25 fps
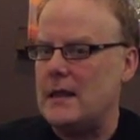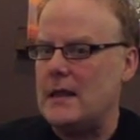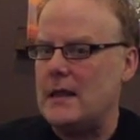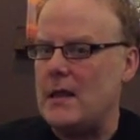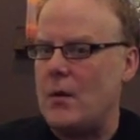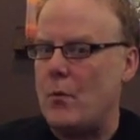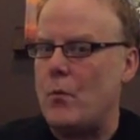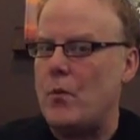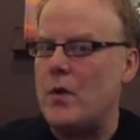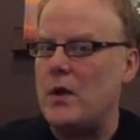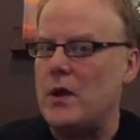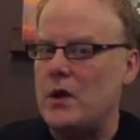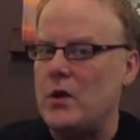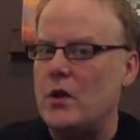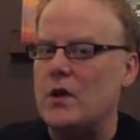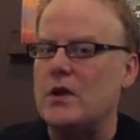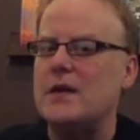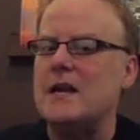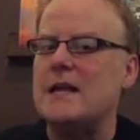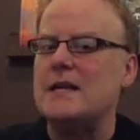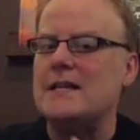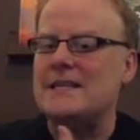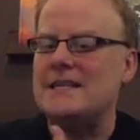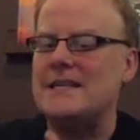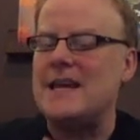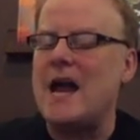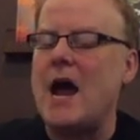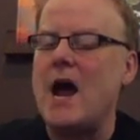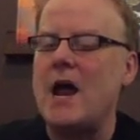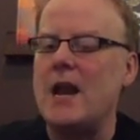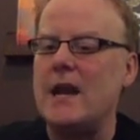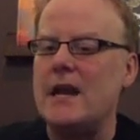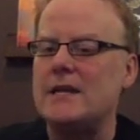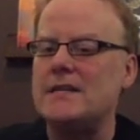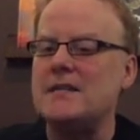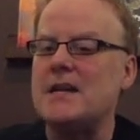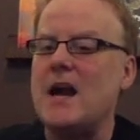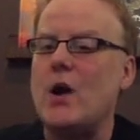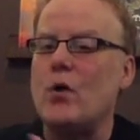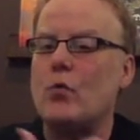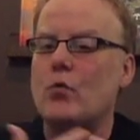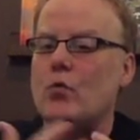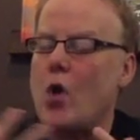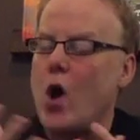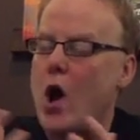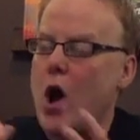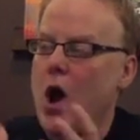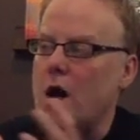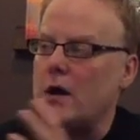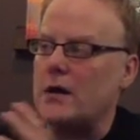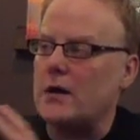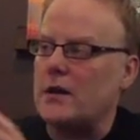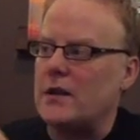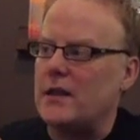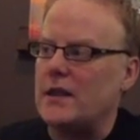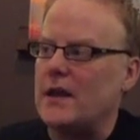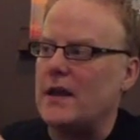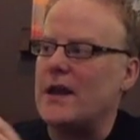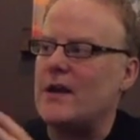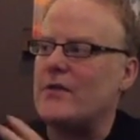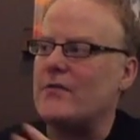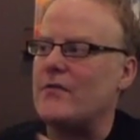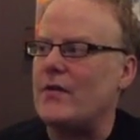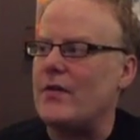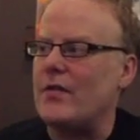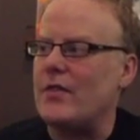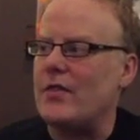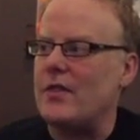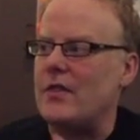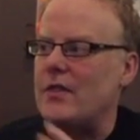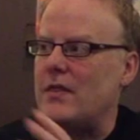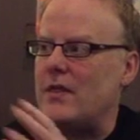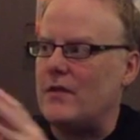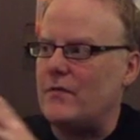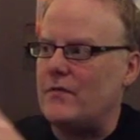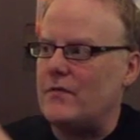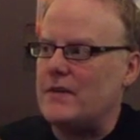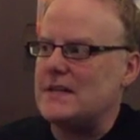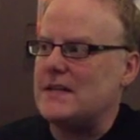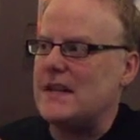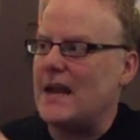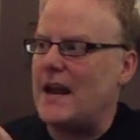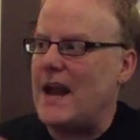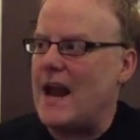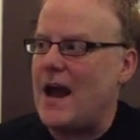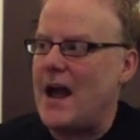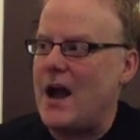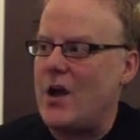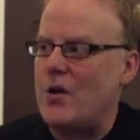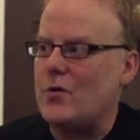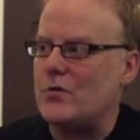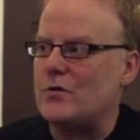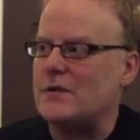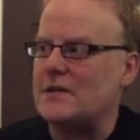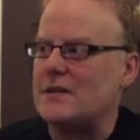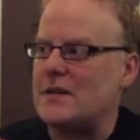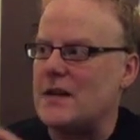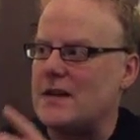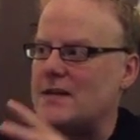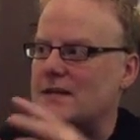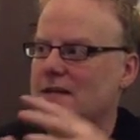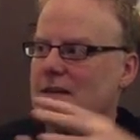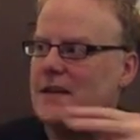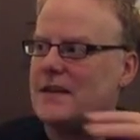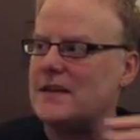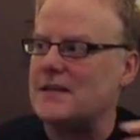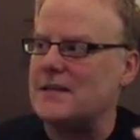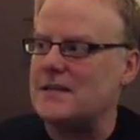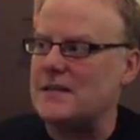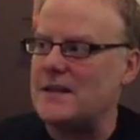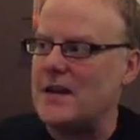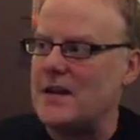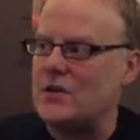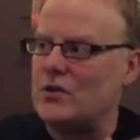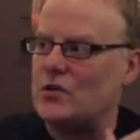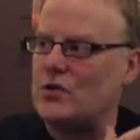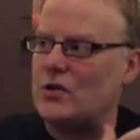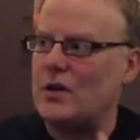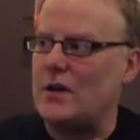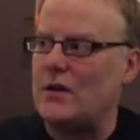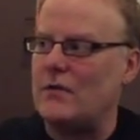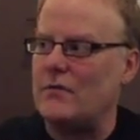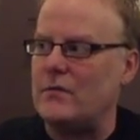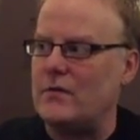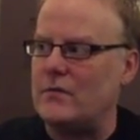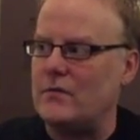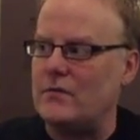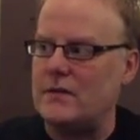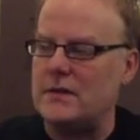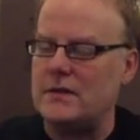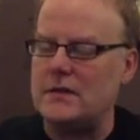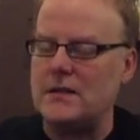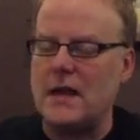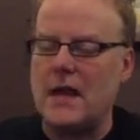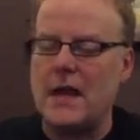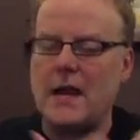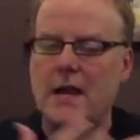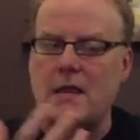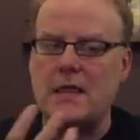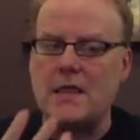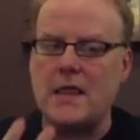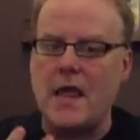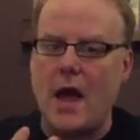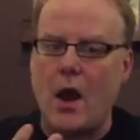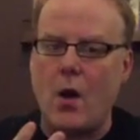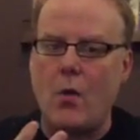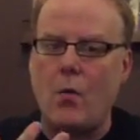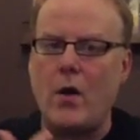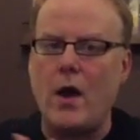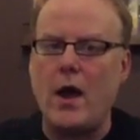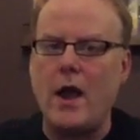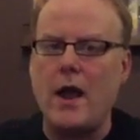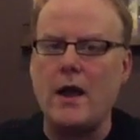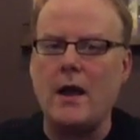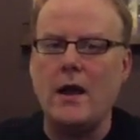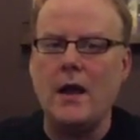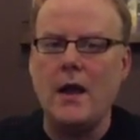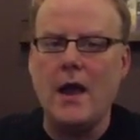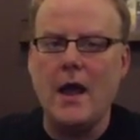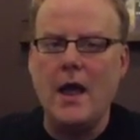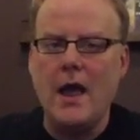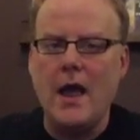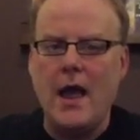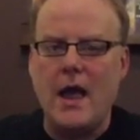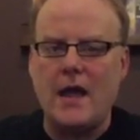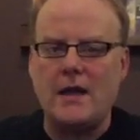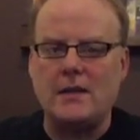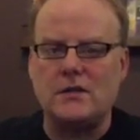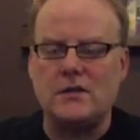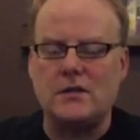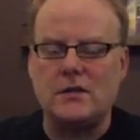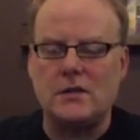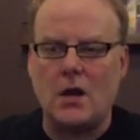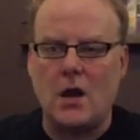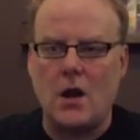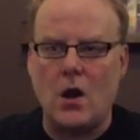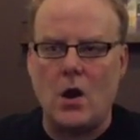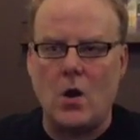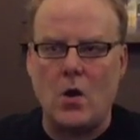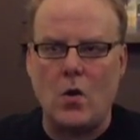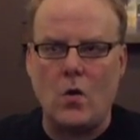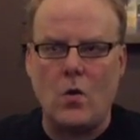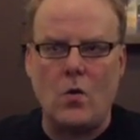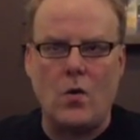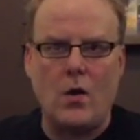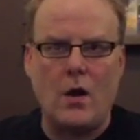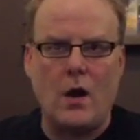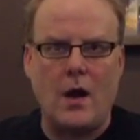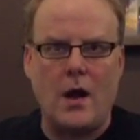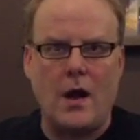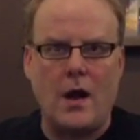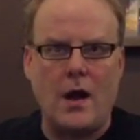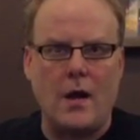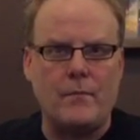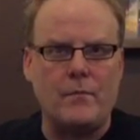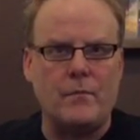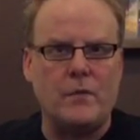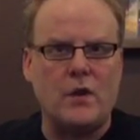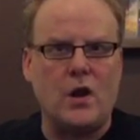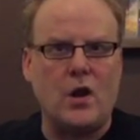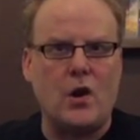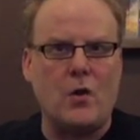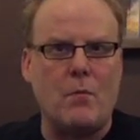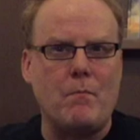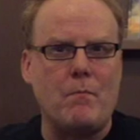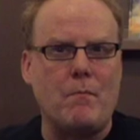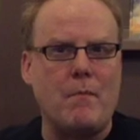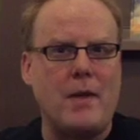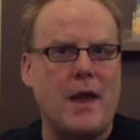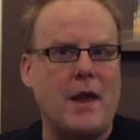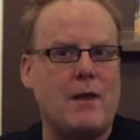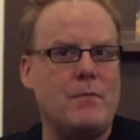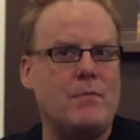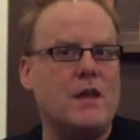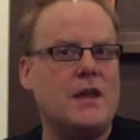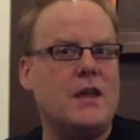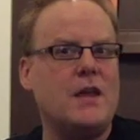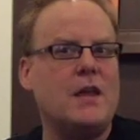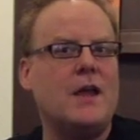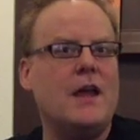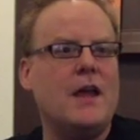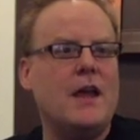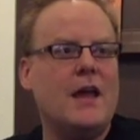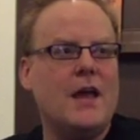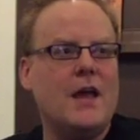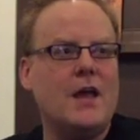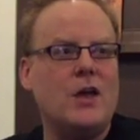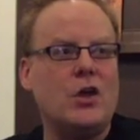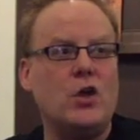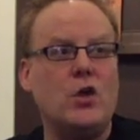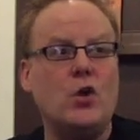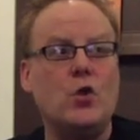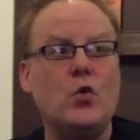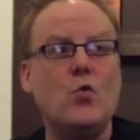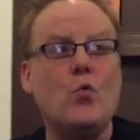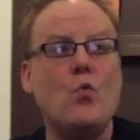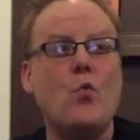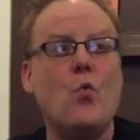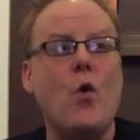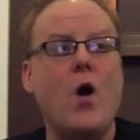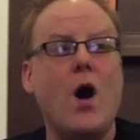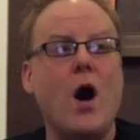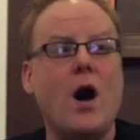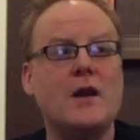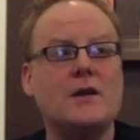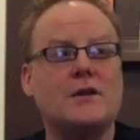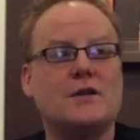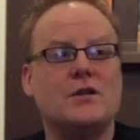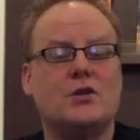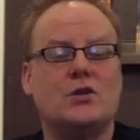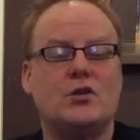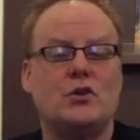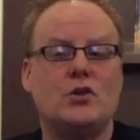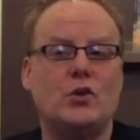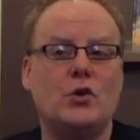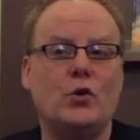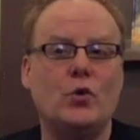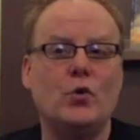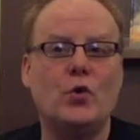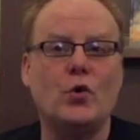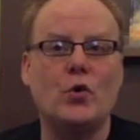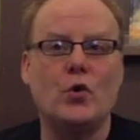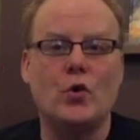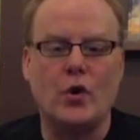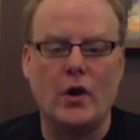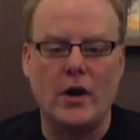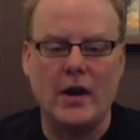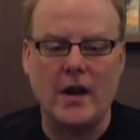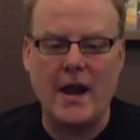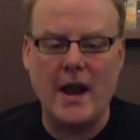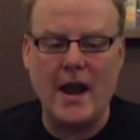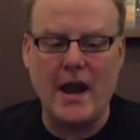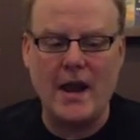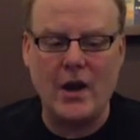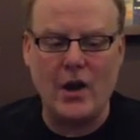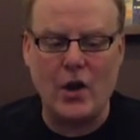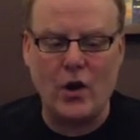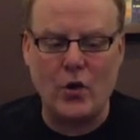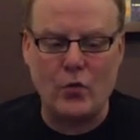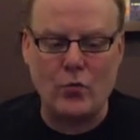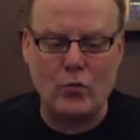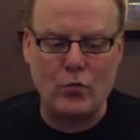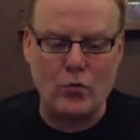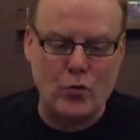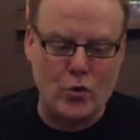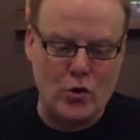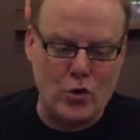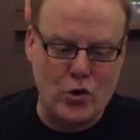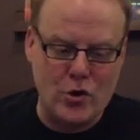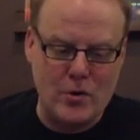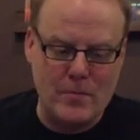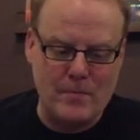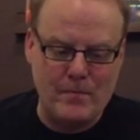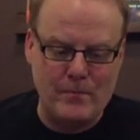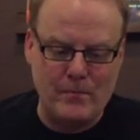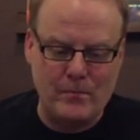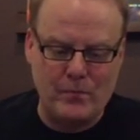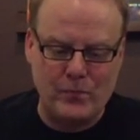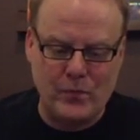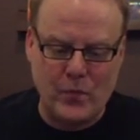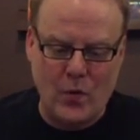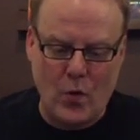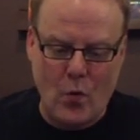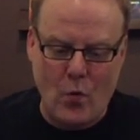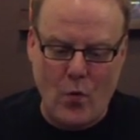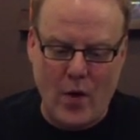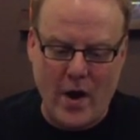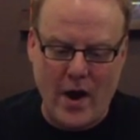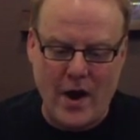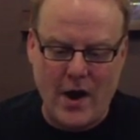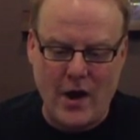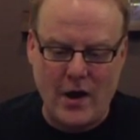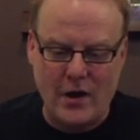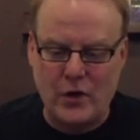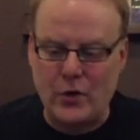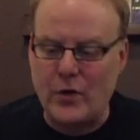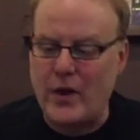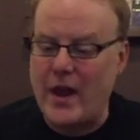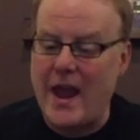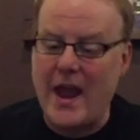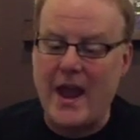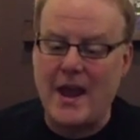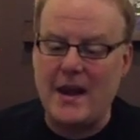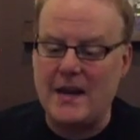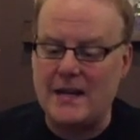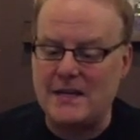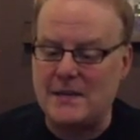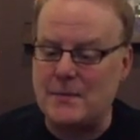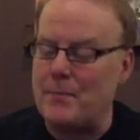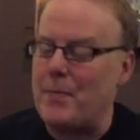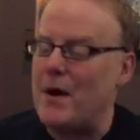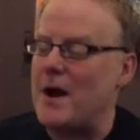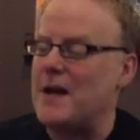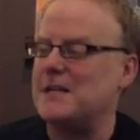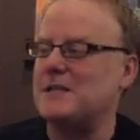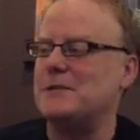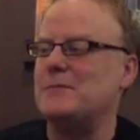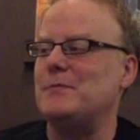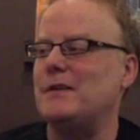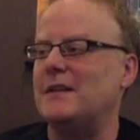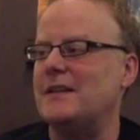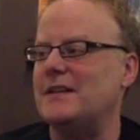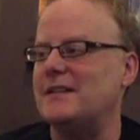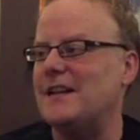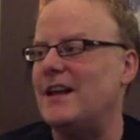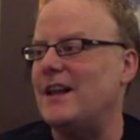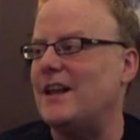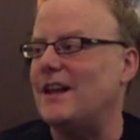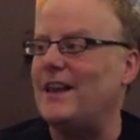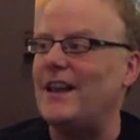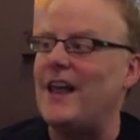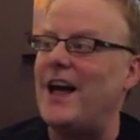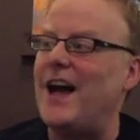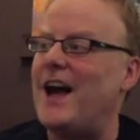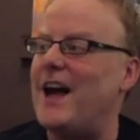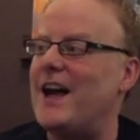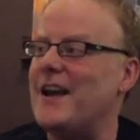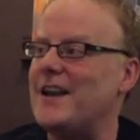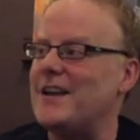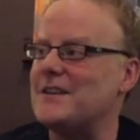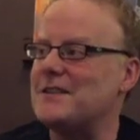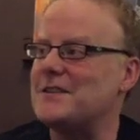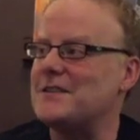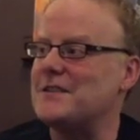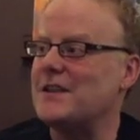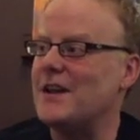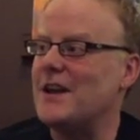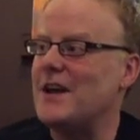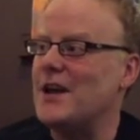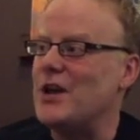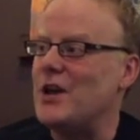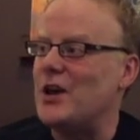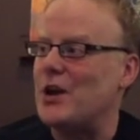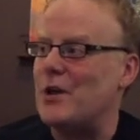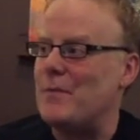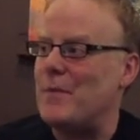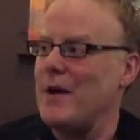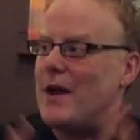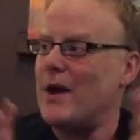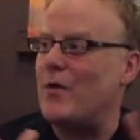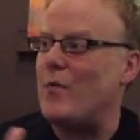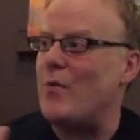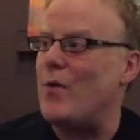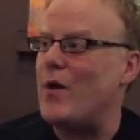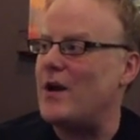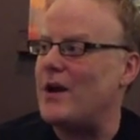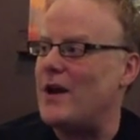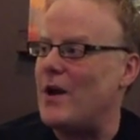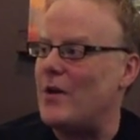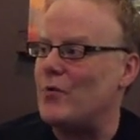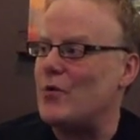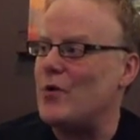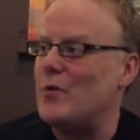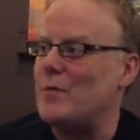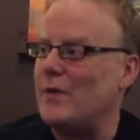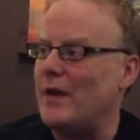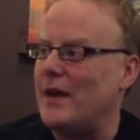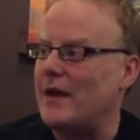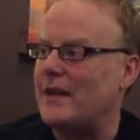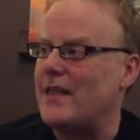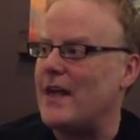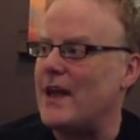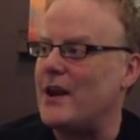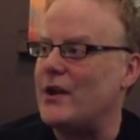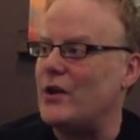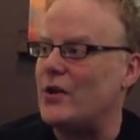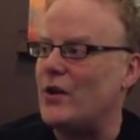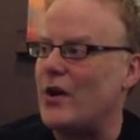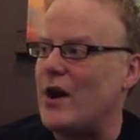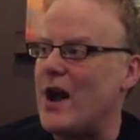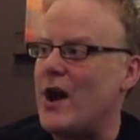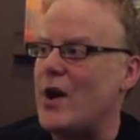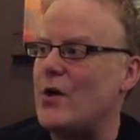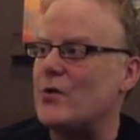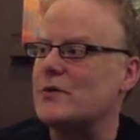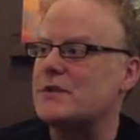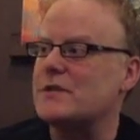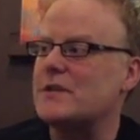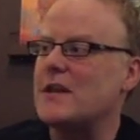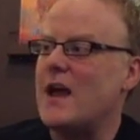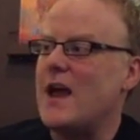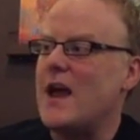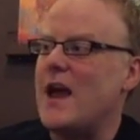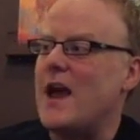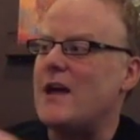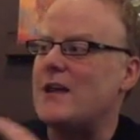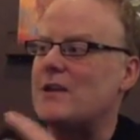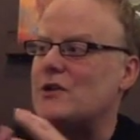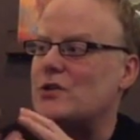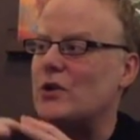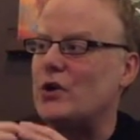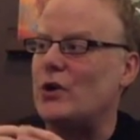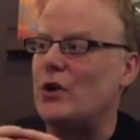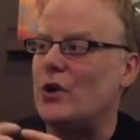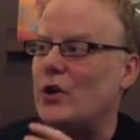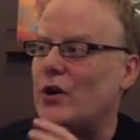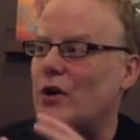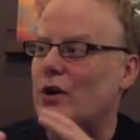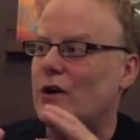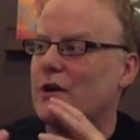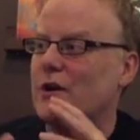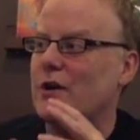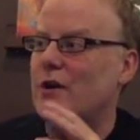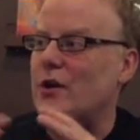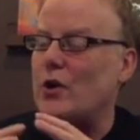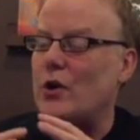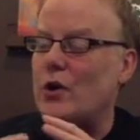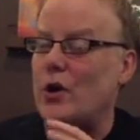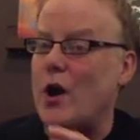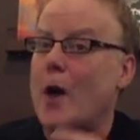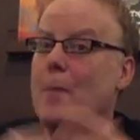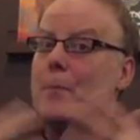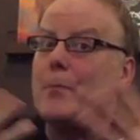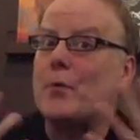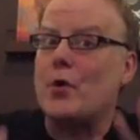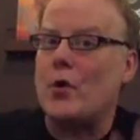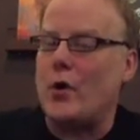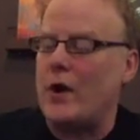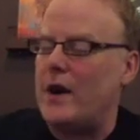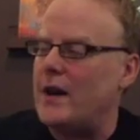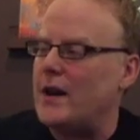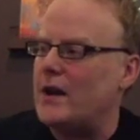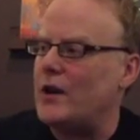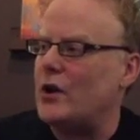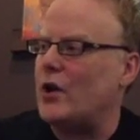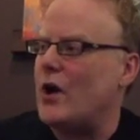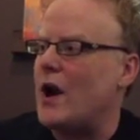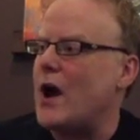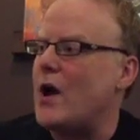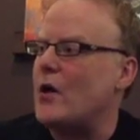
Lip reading: it's not wrong to think of the Vizsla house as an extension of the Vizsla in that way. And so maybe you want to create a room where it's impossible to tell lies. You can make a room like that in your house, and so you're upgrading your